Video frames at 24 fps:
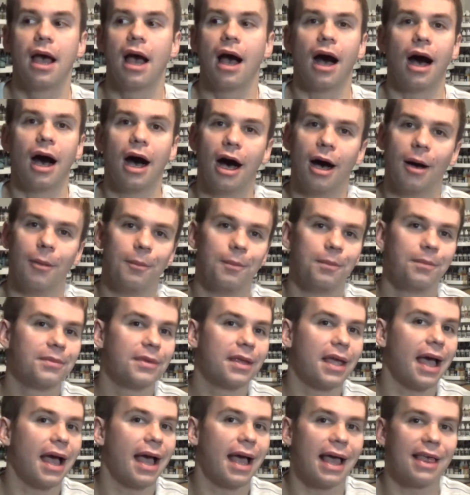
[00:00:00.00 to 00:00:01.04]

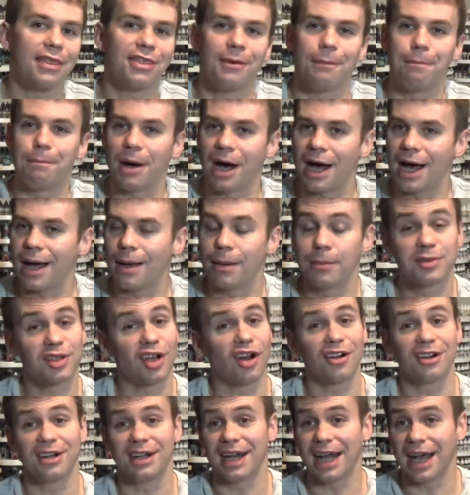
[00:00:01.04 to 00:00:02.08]
The bombs
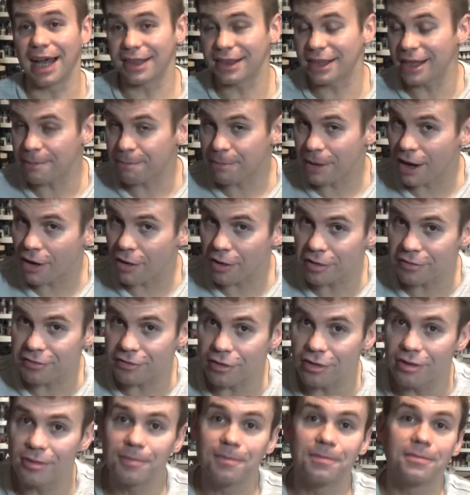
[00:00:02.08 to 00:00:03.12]
are not that
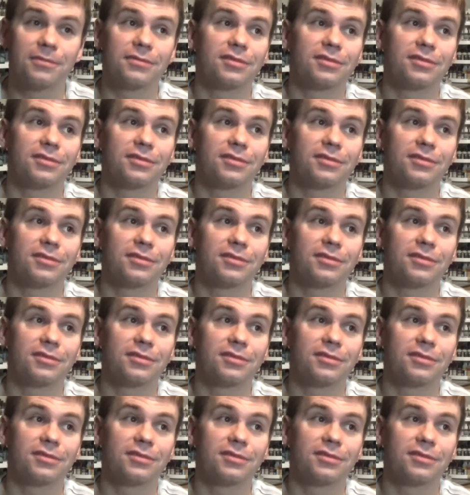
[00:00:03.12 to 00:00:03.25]
powerful,